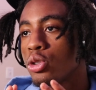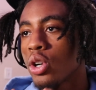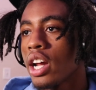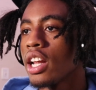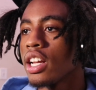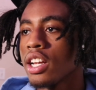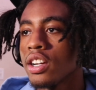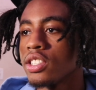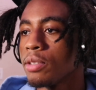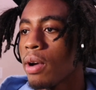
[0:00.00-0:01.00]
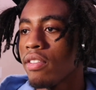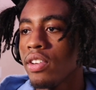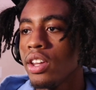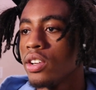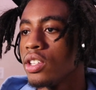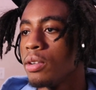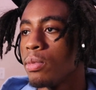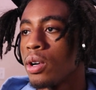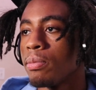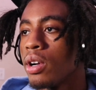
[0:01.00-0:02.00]
I'm trying not to curse in my videos
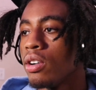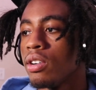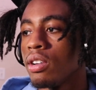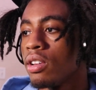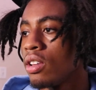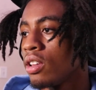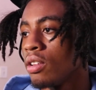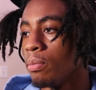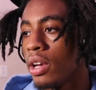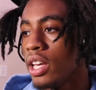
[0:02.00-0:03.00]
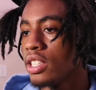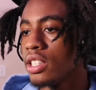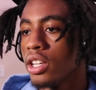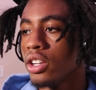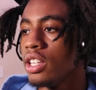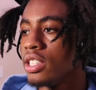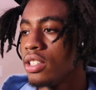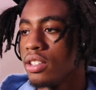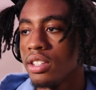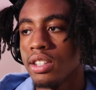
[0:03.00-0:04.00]
anymore, bro. But he's literally.
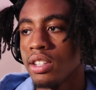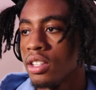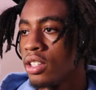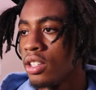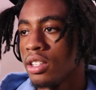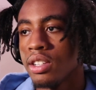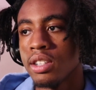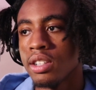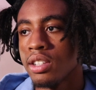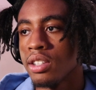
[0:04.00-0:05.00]
Yeah, 6'5. five.